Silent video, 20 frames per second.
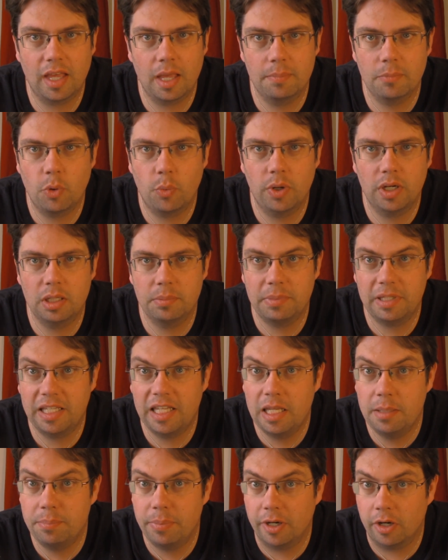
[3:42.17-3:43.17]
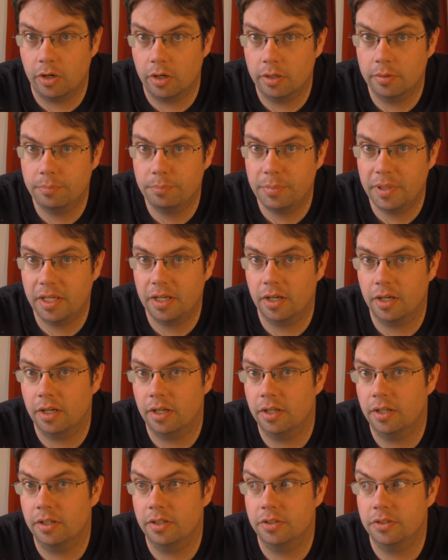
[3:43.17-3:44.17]
I'm going to be keeping her
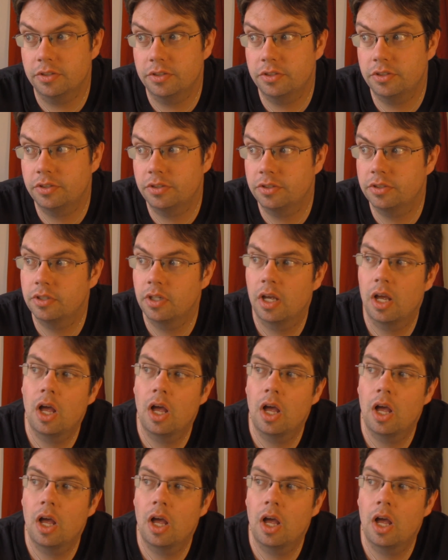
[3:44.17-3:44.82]
because,